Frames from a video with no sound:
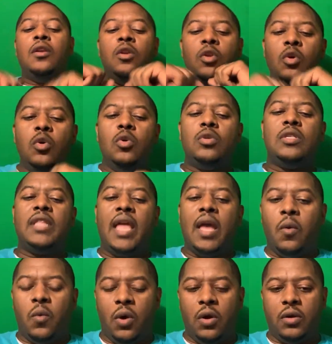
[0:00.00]
news
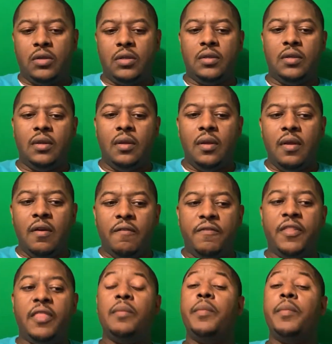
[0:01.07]
networks, for the